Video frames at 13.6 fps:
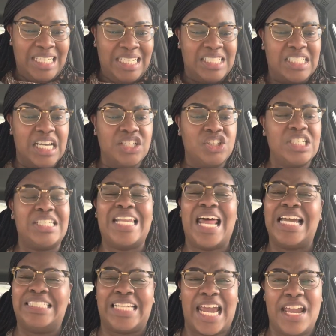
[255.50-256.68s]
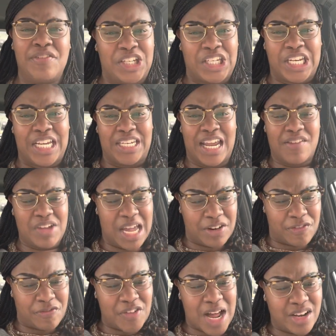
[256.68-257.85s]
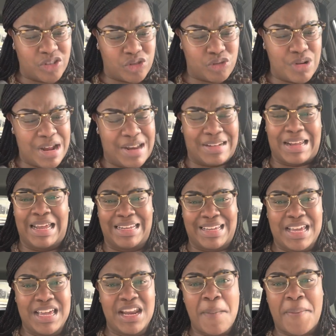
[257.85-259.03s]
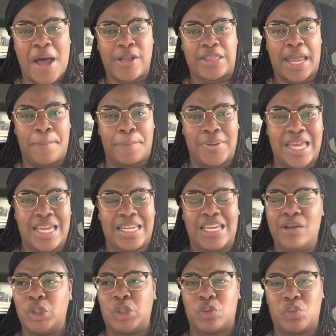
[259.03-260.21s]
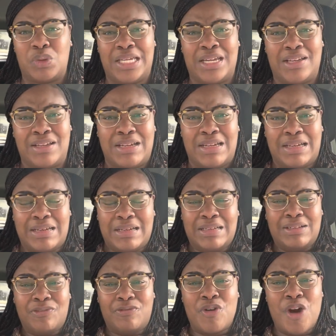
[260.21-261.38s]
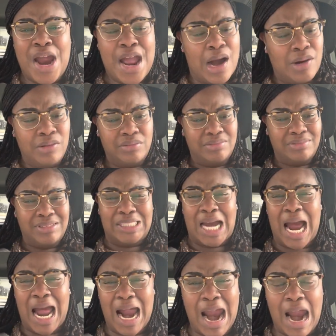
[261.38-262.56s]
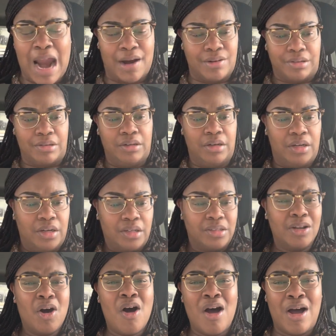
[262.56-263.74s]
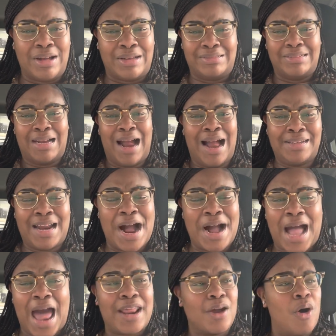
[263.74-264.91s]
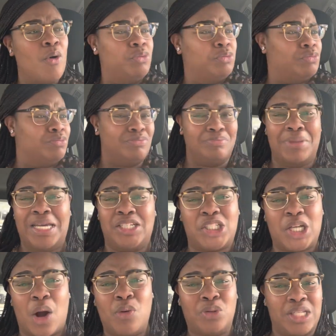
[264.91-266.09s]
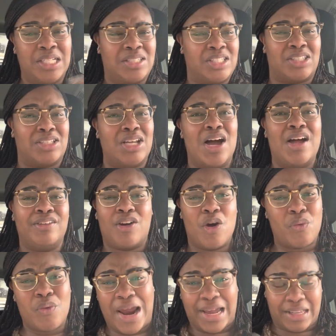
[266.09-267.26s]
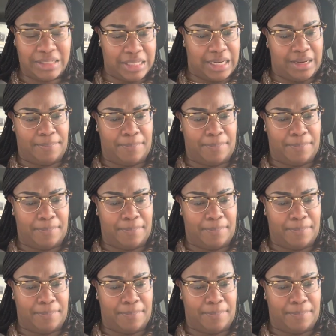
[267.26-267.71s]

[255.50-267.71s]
Say, just like David did. David had to find strength and get up out that bed. He was weak, frail, tired. Lord, I got to go make sure this is done correctly.